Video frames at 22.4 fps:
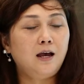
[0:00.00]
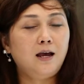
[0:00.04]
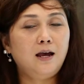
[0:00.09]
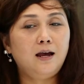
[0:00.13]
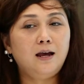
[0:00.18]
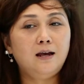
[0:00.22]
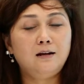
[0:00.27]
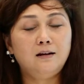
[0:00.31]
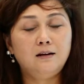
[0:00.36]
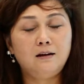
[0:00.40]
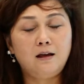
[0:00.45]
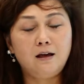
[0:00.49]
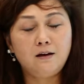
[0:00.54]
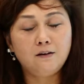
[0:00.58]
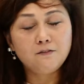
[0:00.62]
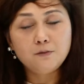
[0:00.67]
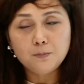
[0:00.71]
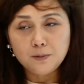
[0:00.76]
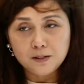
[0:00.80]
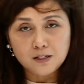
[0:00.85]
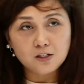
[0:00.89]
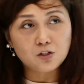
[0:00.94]
and
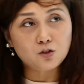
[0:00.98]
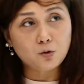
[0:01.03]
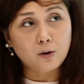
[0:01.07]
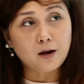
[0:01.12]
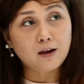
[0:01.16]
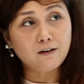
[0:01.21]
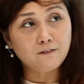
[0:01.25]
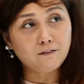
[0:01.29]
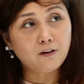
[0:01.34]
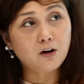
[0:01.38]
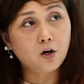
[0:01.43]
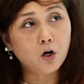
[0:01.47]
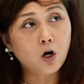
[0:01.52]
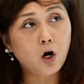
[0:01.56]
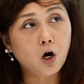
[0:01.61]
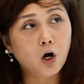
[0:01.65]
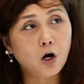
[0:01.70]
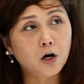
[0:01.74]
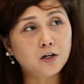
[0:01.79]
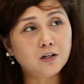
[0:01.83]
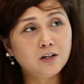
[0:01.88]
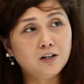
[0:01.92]
everybody's trying very
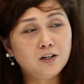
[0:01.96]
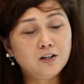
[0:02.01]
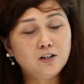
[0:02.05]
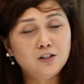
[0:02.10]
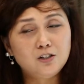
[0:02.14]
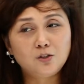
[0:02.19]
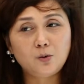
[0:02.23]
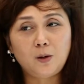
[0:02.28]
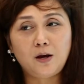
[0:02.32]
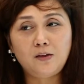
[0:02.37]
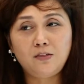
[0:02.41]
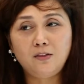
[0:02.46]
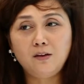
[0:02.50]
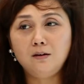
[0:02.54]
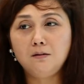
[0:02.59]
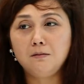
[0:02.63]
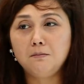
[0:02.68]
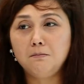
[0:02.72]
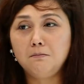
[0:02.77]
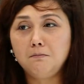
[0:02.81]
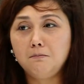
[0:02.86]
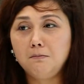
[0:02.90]
hard. So I
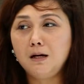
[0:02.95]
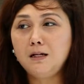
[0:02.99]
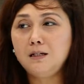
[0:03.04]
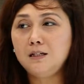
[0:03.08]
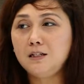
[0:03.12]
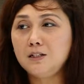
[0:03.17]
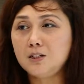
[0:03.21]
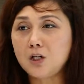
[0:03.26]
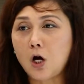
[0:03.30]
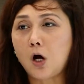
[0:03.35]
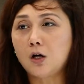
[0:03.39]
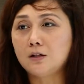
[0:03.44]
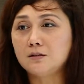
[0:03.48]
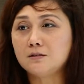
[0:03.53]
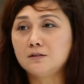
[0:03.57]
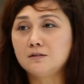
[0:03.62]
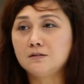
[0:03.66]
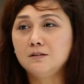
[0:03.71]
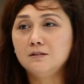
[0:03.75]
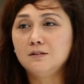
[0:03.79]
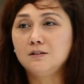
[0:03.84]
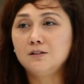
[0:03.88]
think money talks.